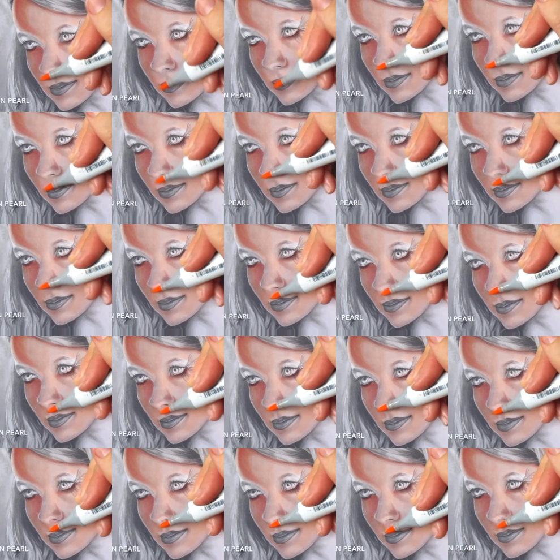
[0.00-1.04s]
it is the cheek
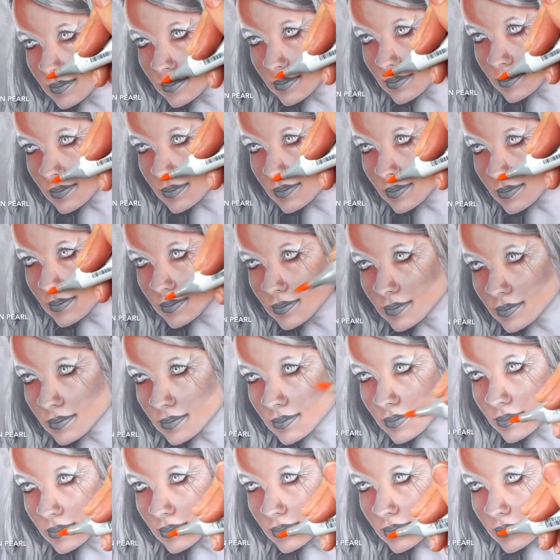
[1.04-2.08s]
and it is in the shadow
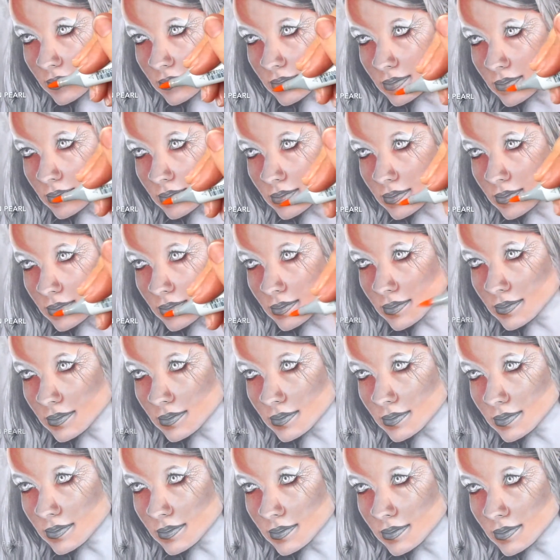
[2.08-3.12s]
area, so I want it
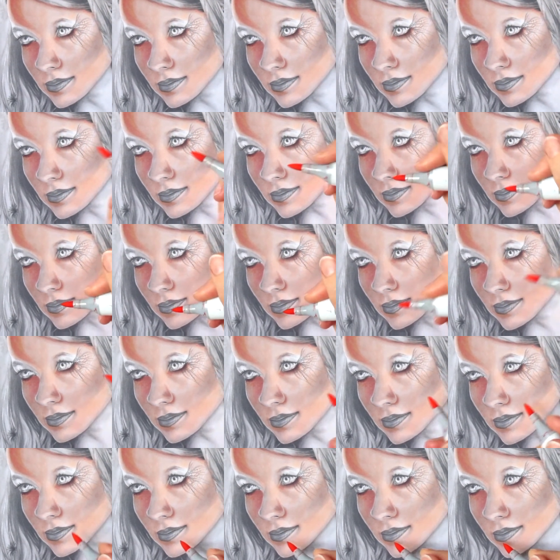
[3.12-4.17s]
to be a
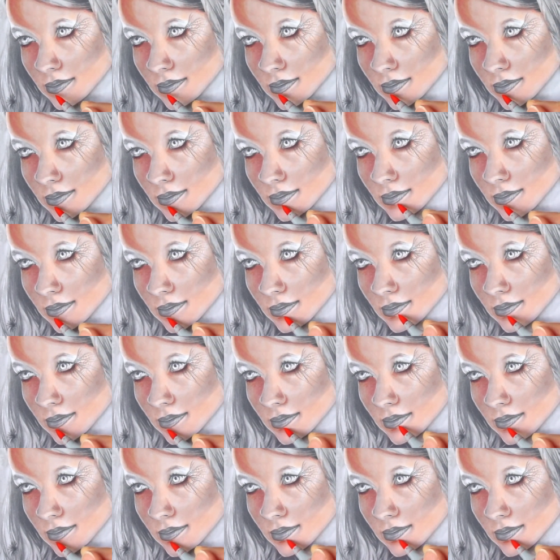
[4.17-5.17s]
bit darker there.